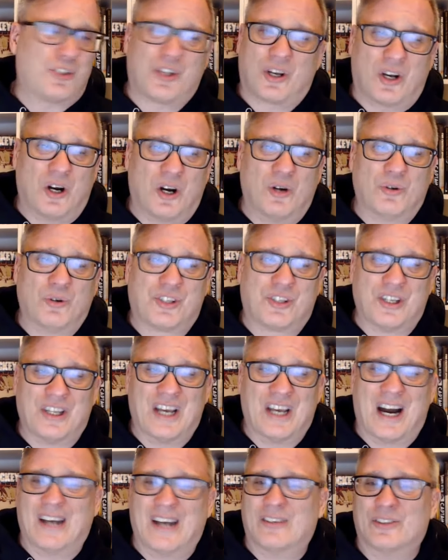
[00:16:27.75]
to coast and
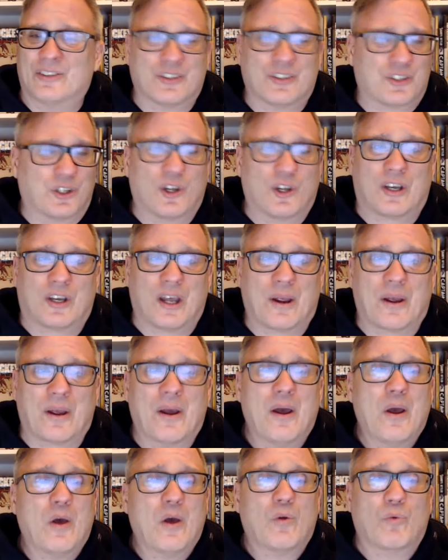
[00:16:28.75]
the Islanders looking
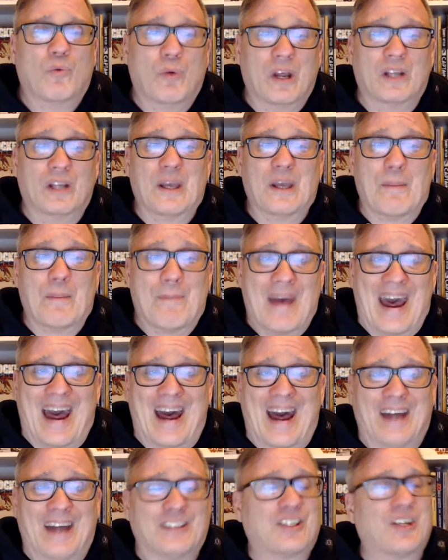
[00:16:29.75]
really bad.